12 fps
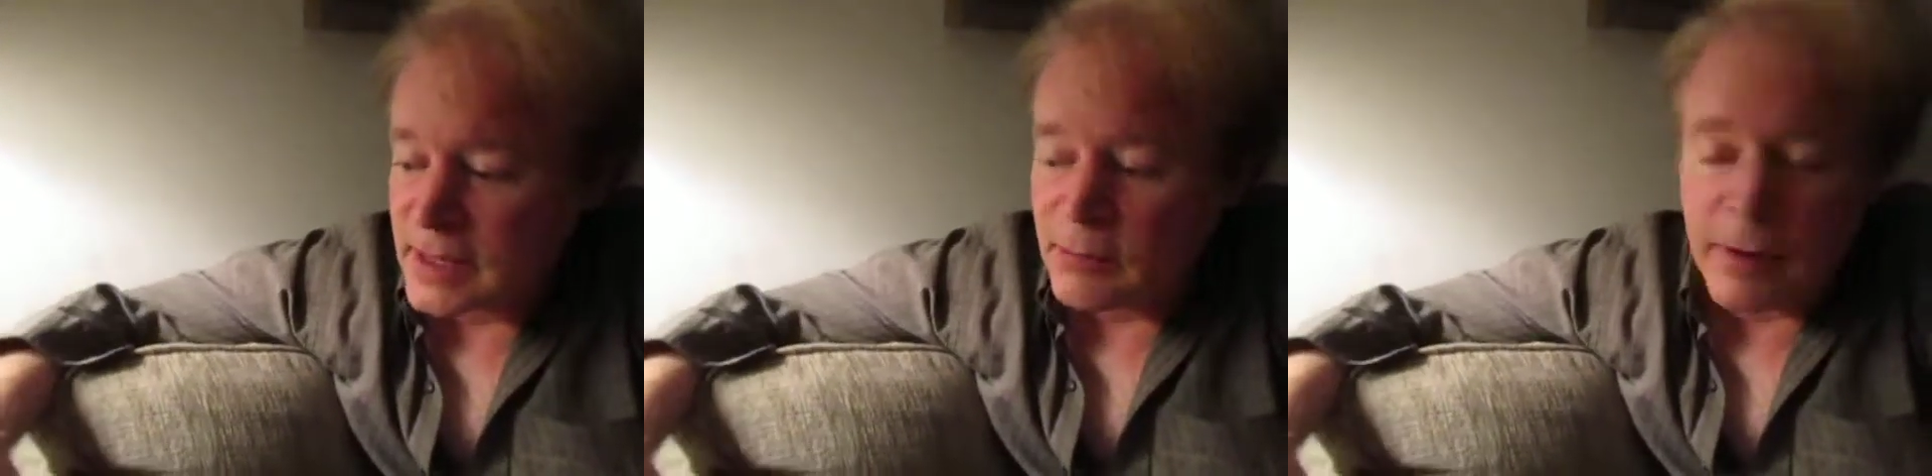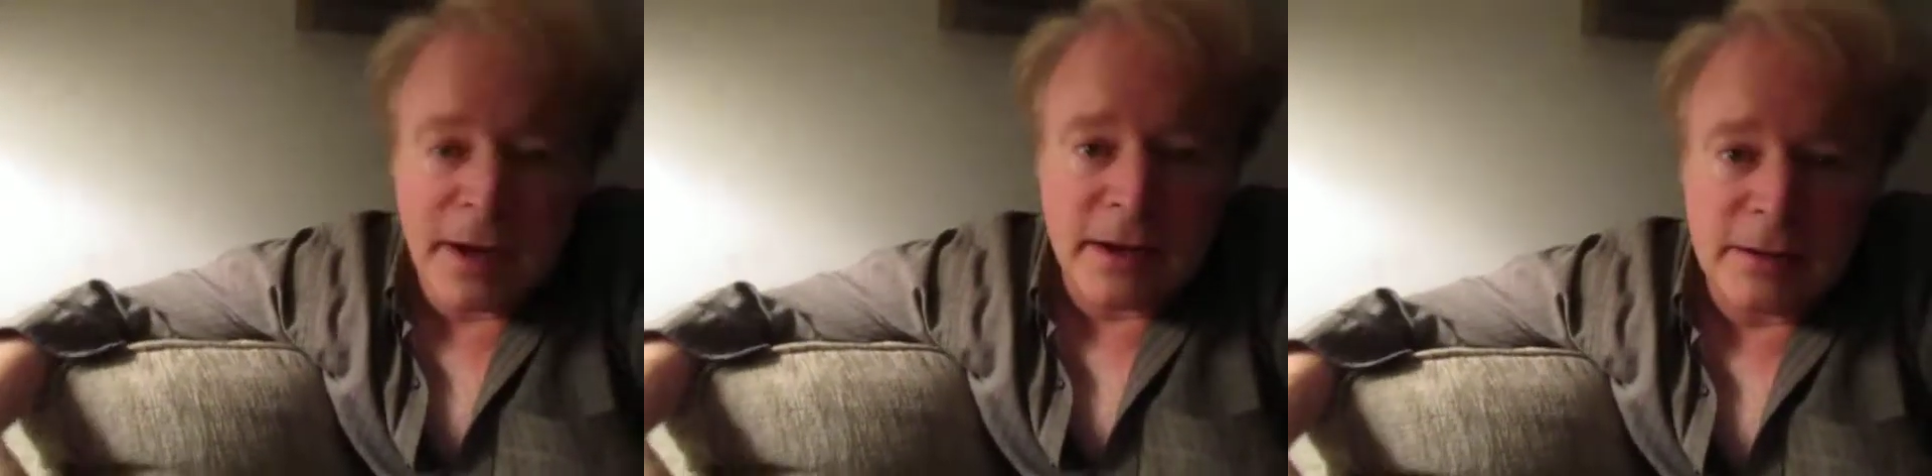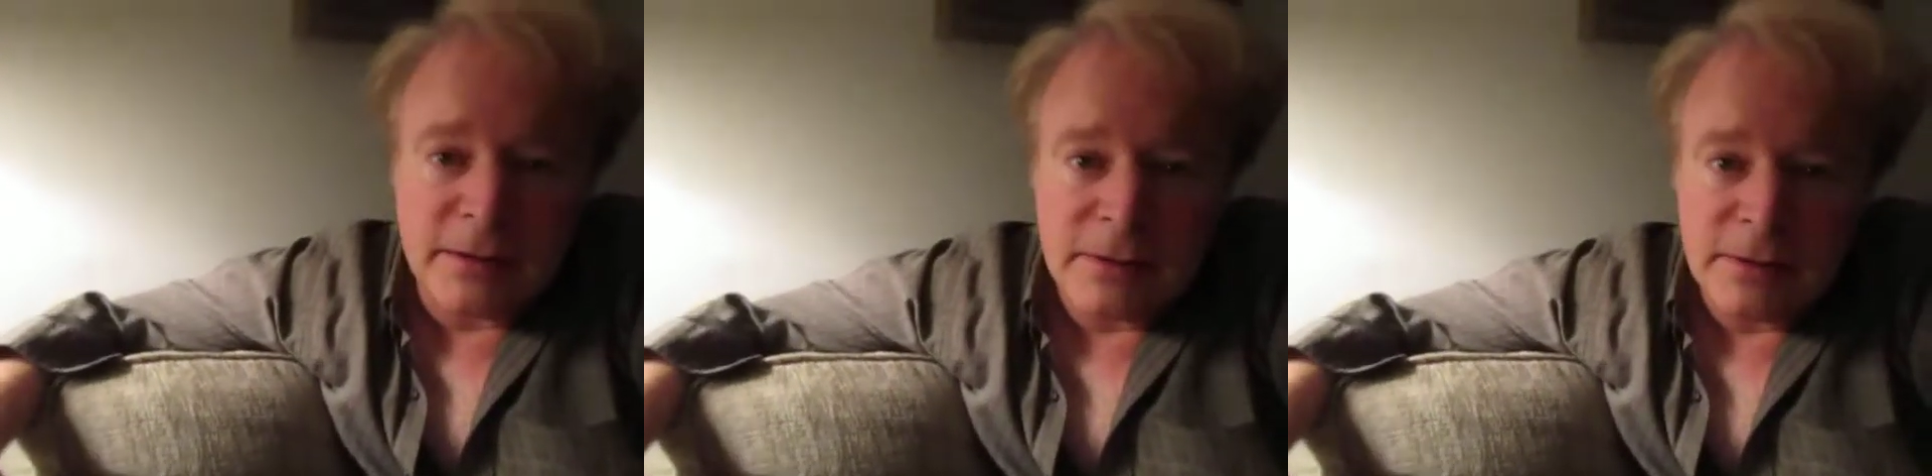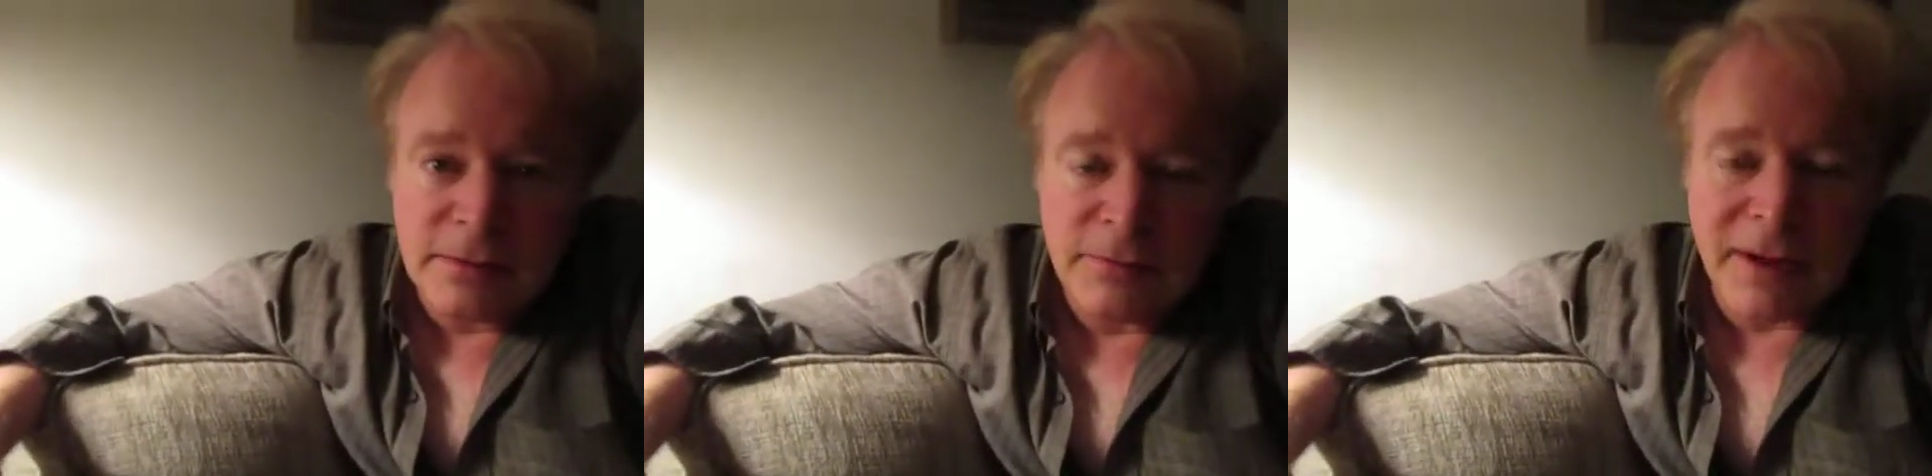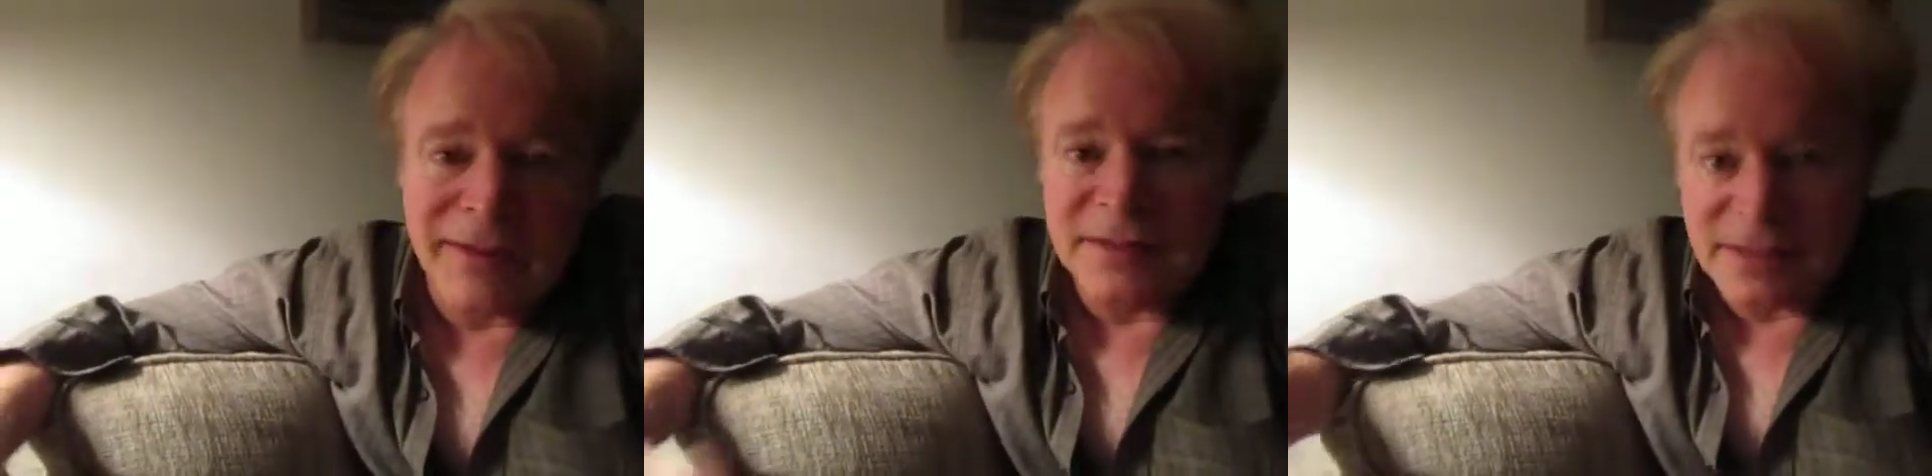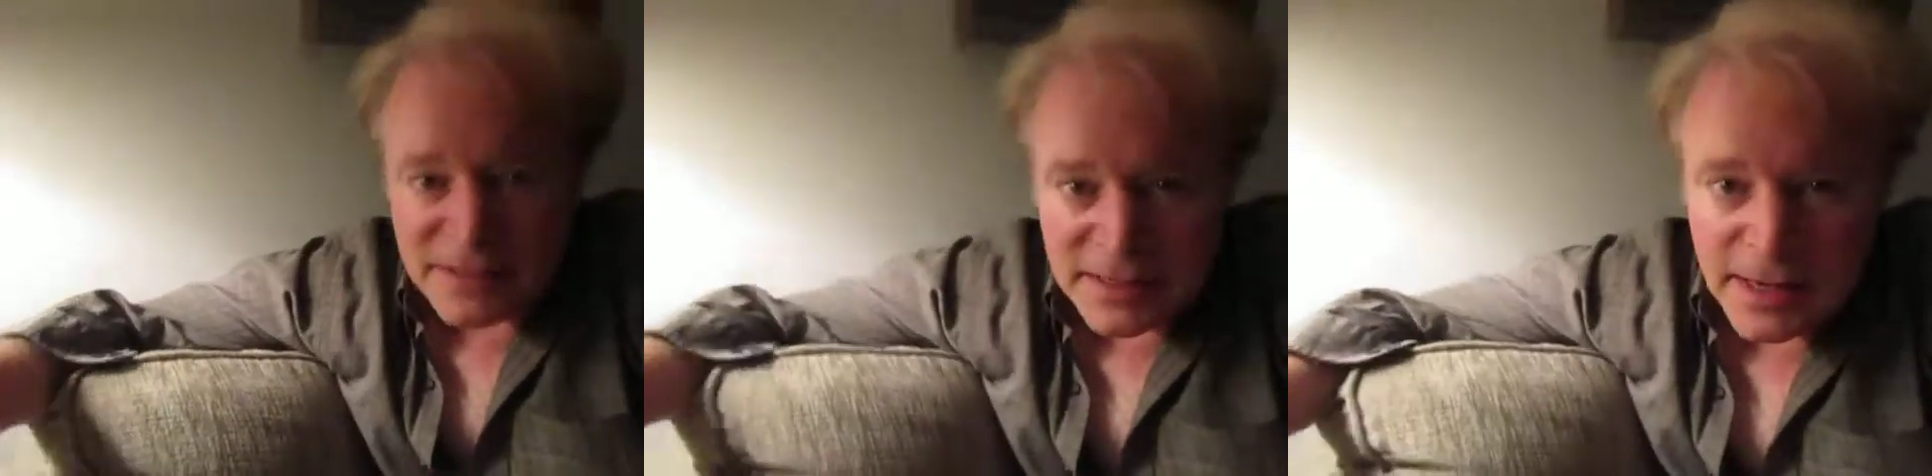Quran
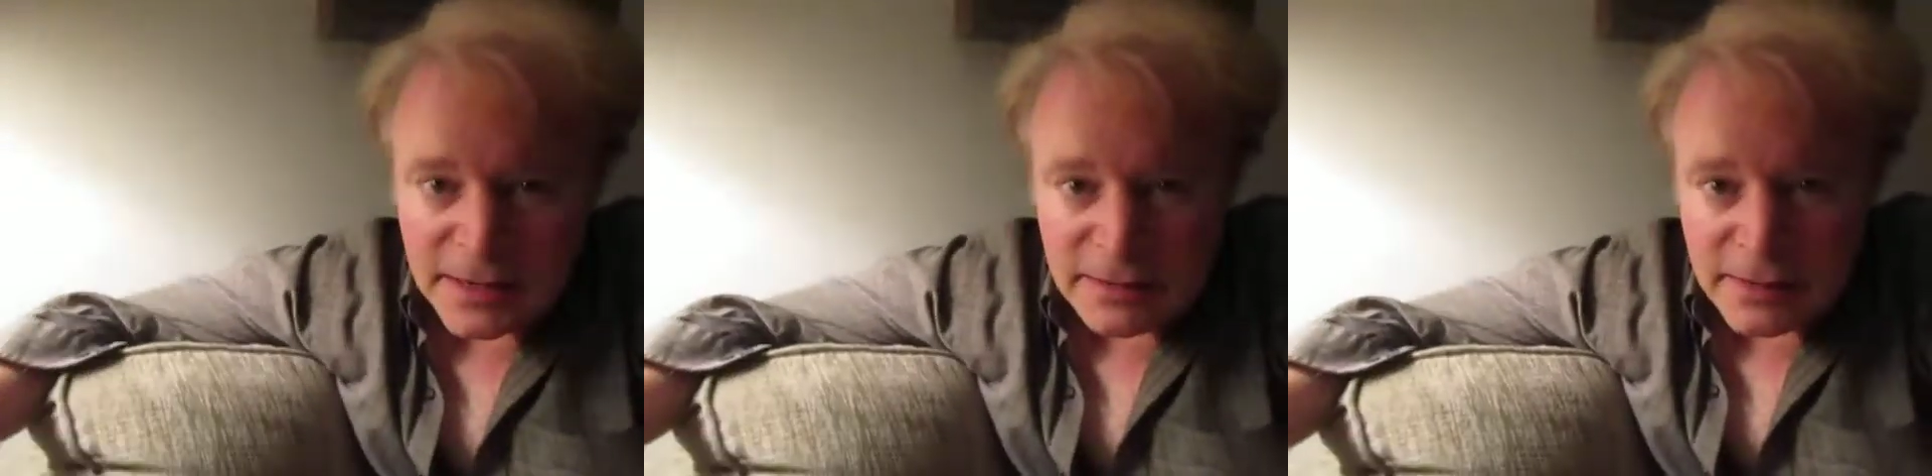568,